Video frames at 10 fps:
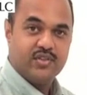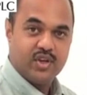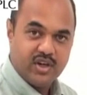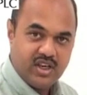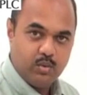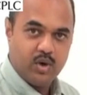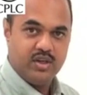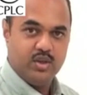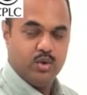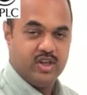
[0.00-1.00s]

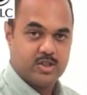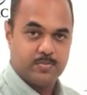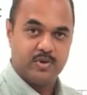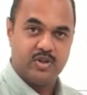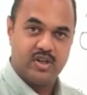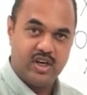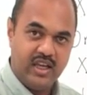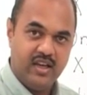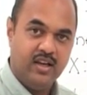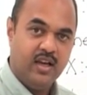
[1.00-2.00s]
31 units per
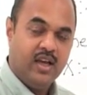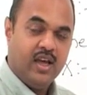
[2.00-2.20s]
day.